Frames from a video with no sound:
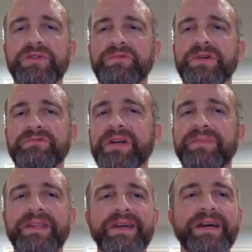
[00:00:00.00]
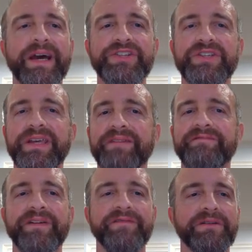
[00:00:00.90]
So one's Wikipedia, actually. Like
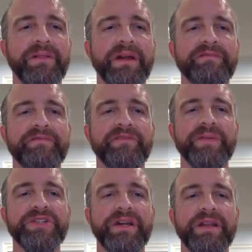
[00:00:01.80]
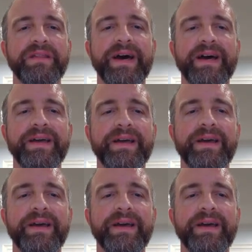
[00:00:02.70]
I've gotten a lot of information out of that.